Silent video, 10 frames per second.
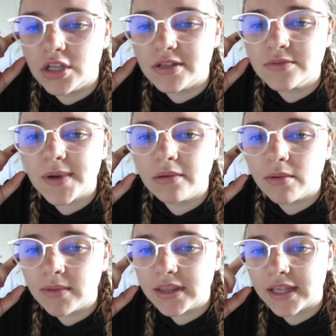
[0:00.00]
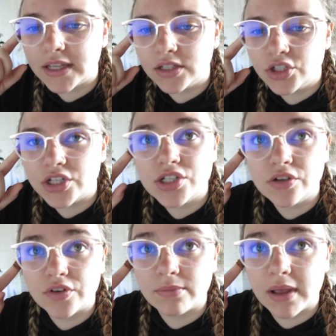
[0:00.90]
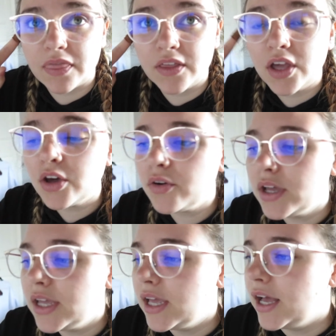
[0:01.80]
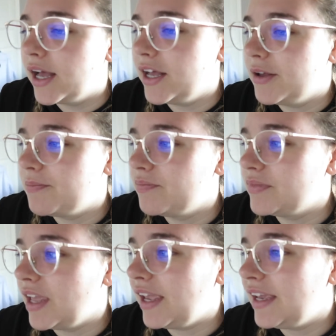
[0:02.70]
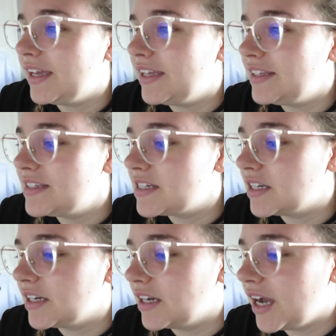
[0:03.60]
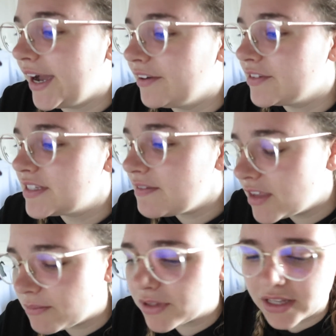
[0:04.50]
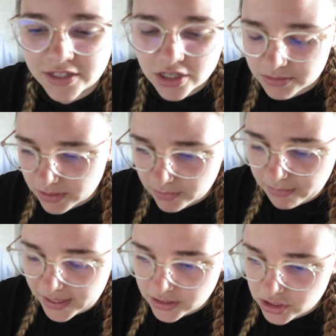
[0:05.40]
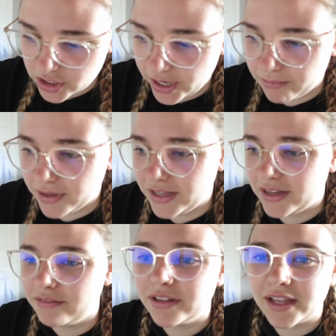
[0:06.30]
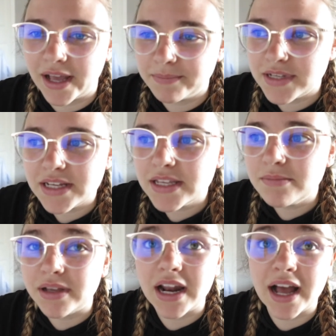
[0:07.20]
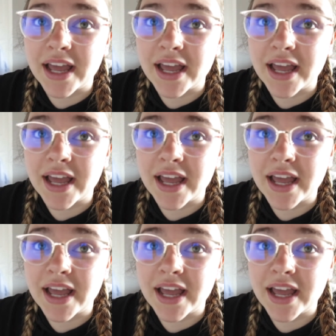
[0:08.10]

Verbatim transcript: it was probably like just over a month ago, and I received them and I talked about them on my Instagram, but I never like updated. But